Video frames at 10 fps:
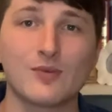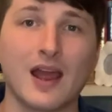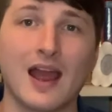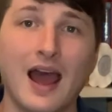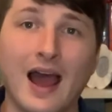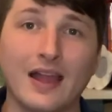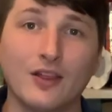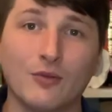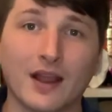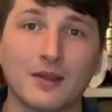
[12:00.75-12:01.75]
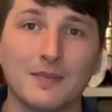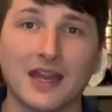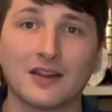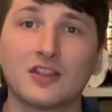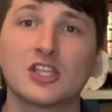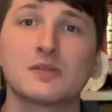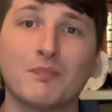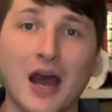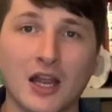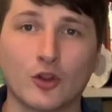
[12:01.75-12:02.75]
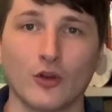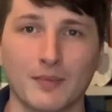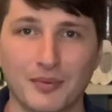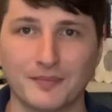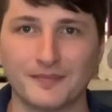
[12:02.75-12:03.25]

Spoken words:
why I highly recommend the Spock grip.